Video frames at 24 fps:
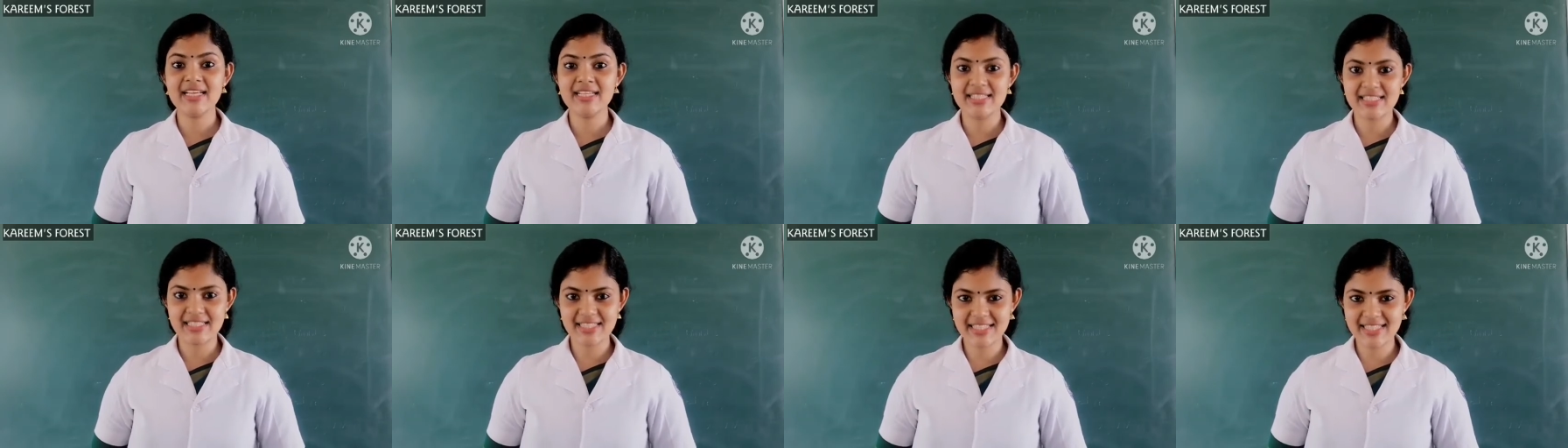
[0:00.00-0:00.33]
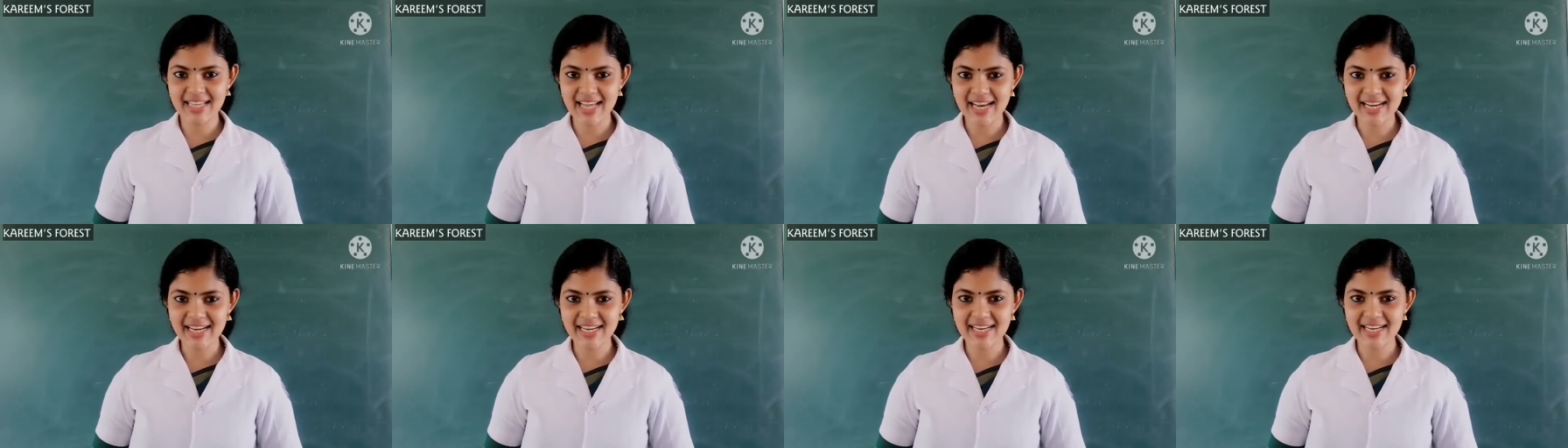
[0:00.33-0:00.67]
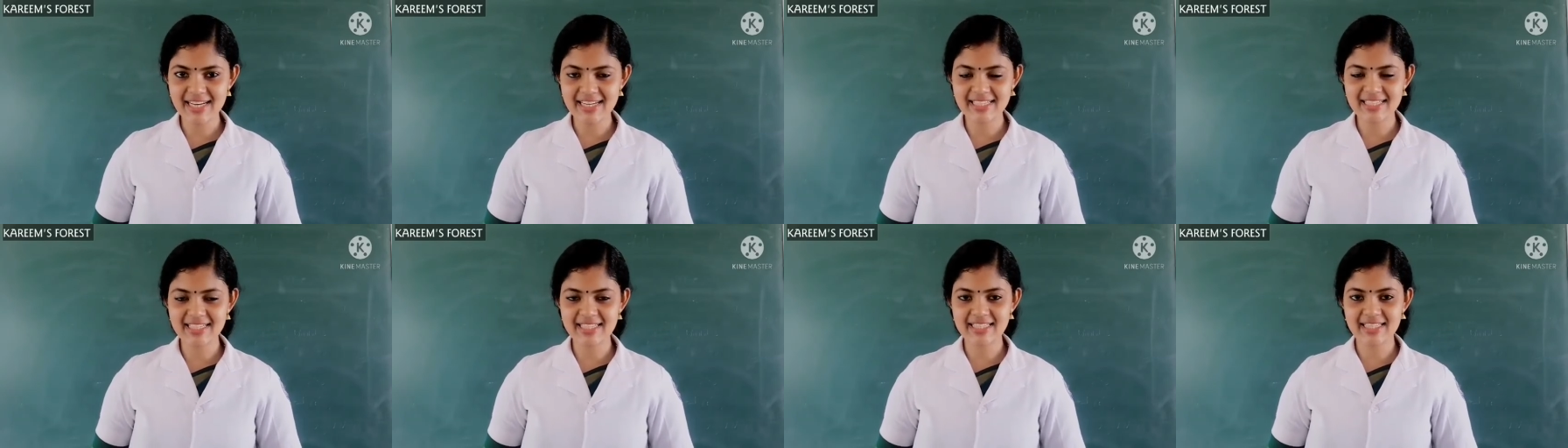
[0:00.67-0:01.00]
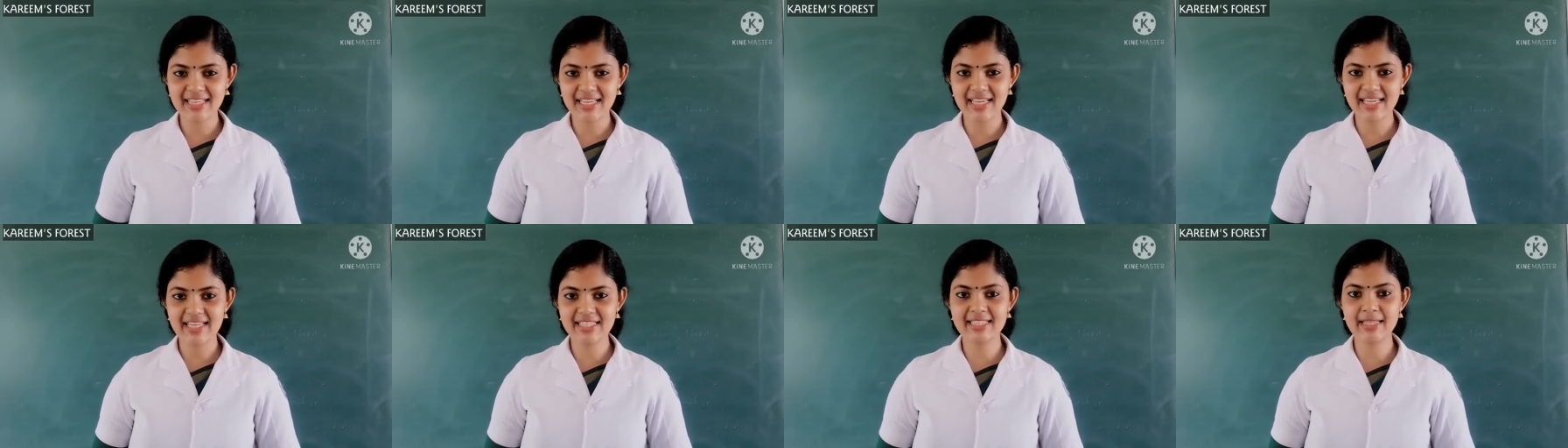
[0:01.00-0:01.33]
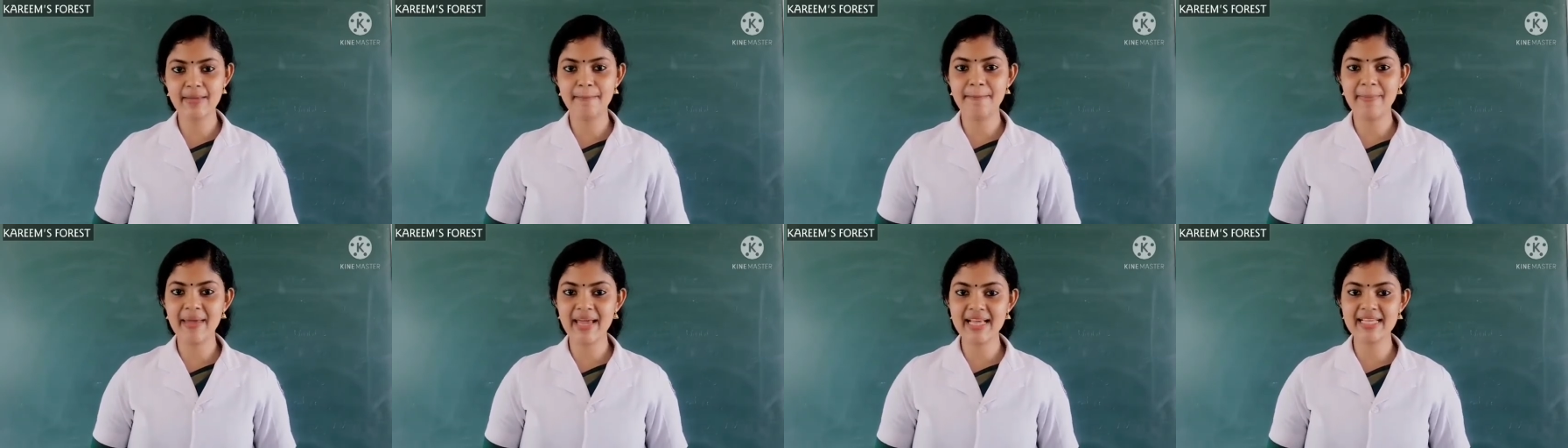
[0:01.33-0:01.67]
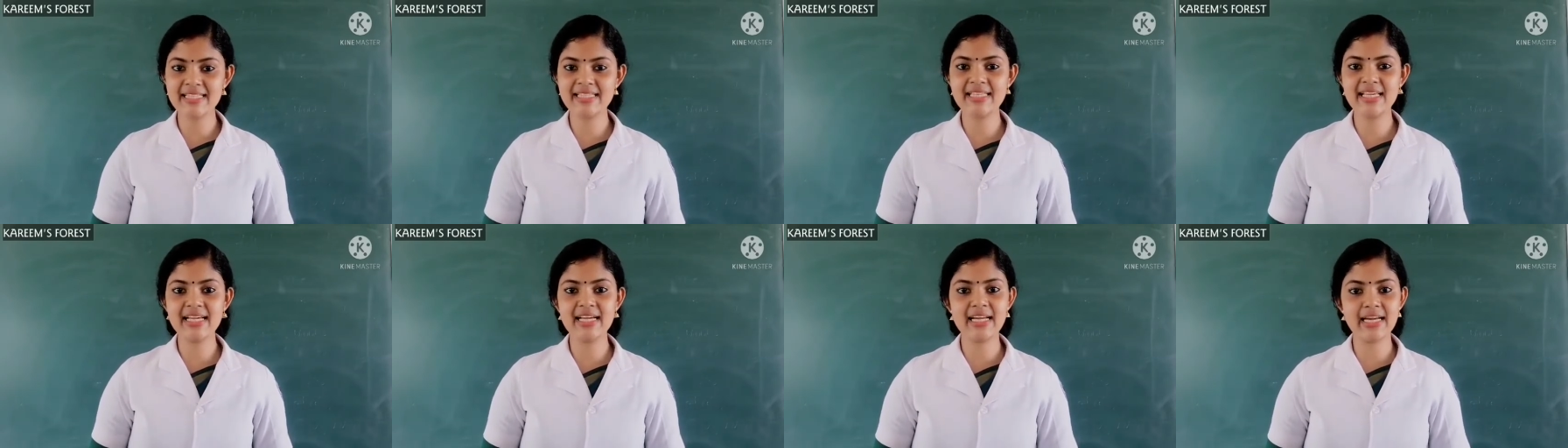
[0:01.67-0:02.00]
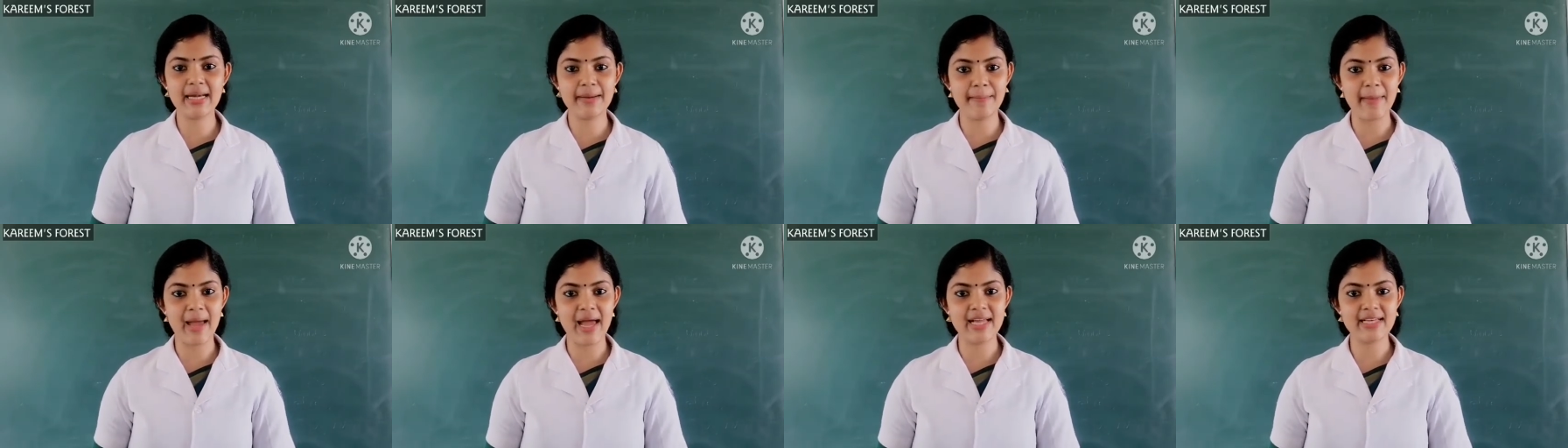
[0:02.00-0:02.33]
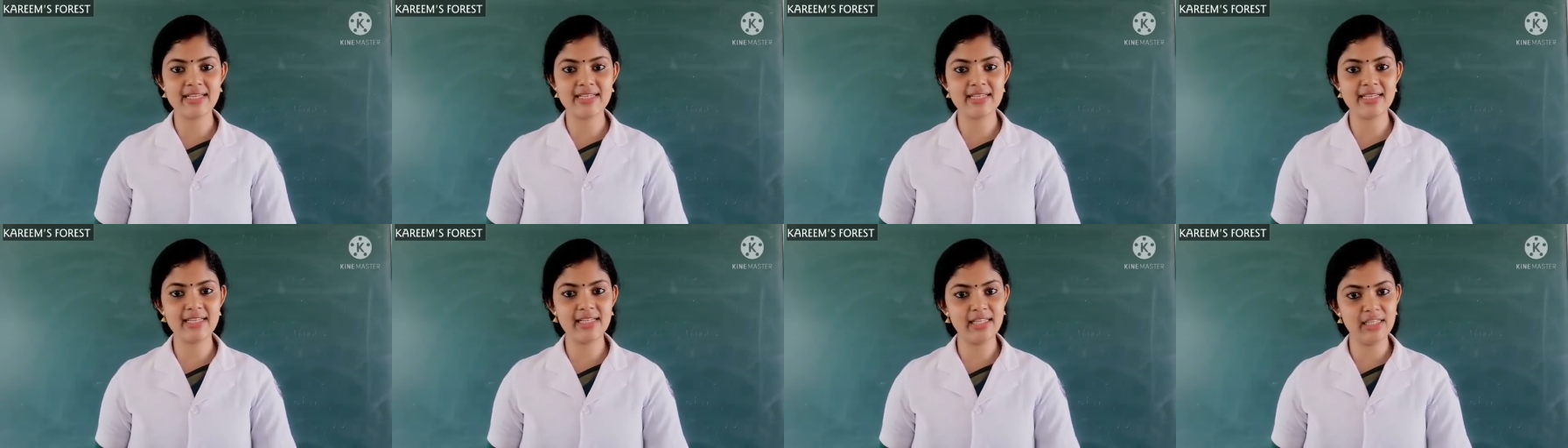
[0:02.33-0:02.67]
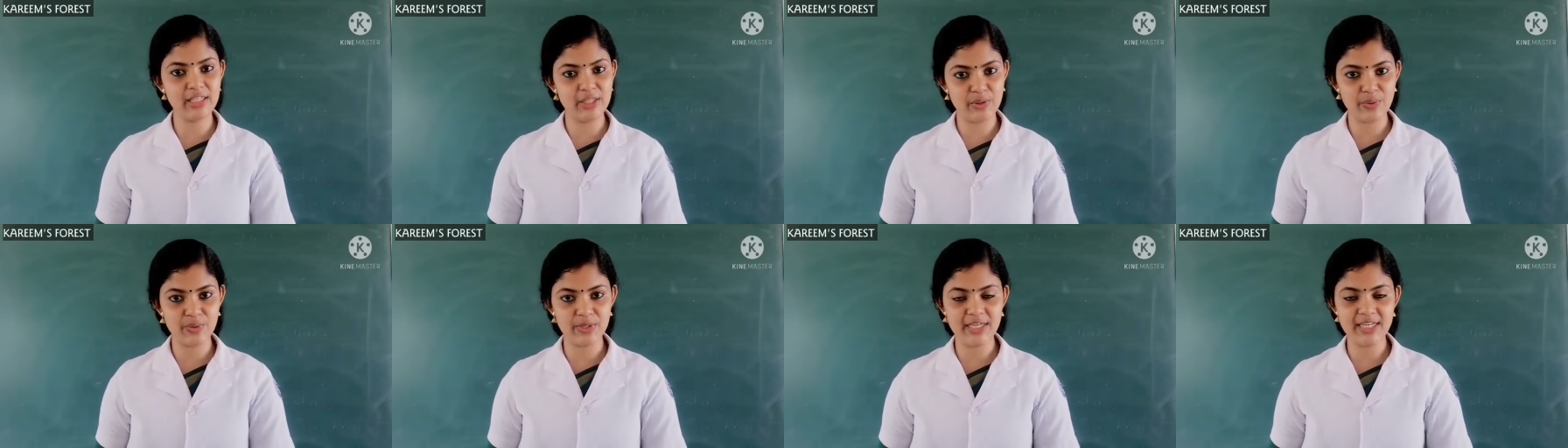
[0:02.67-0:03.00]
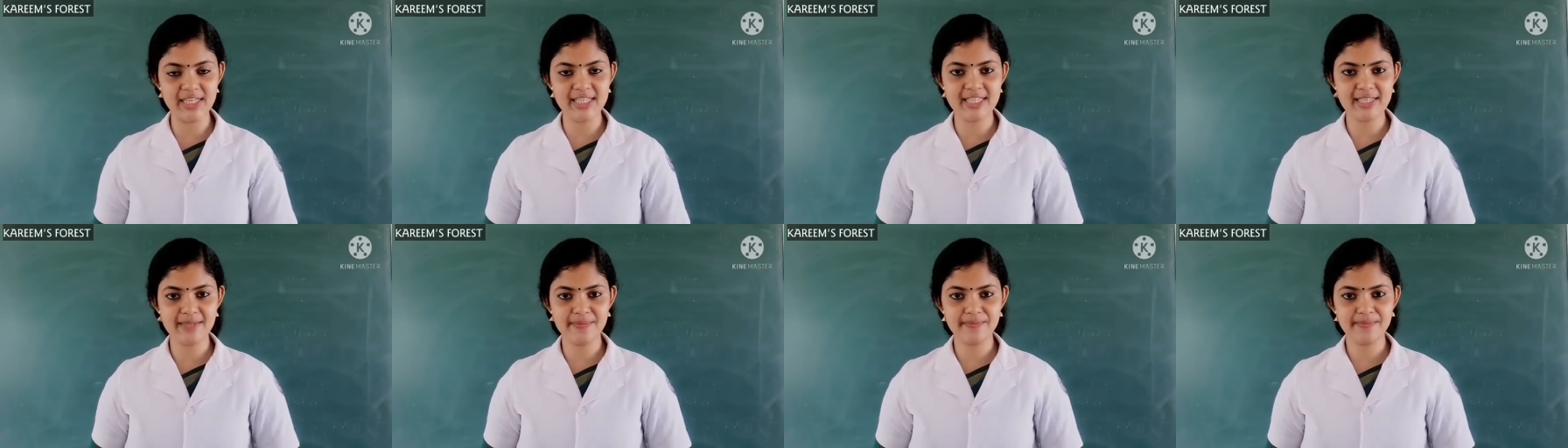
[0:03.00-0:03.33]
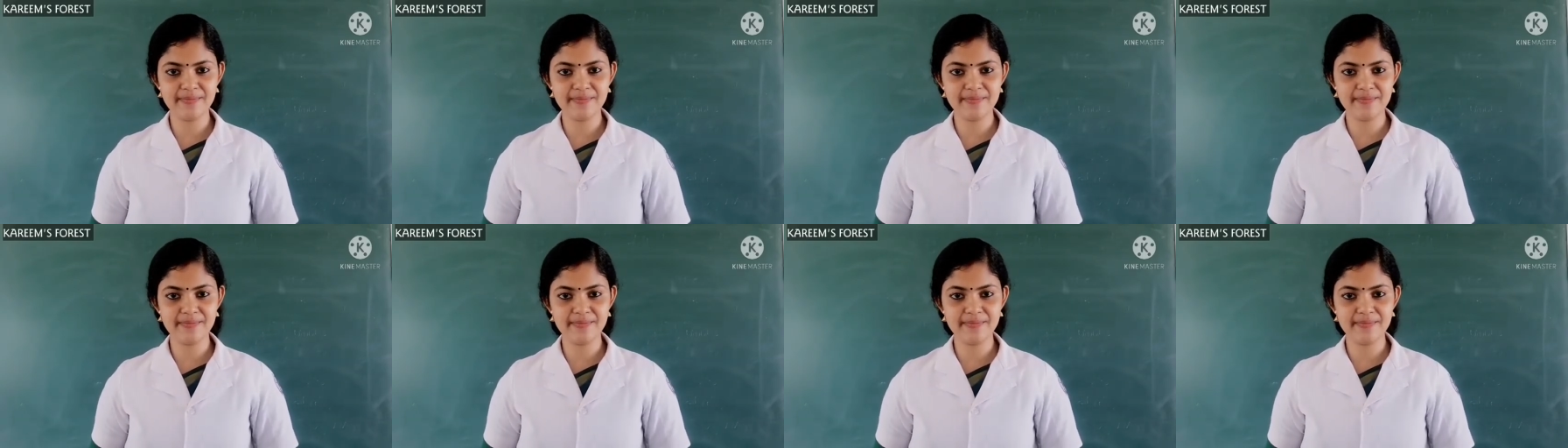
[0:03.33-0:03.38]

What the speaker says: Sentence is the basic grammatical unit.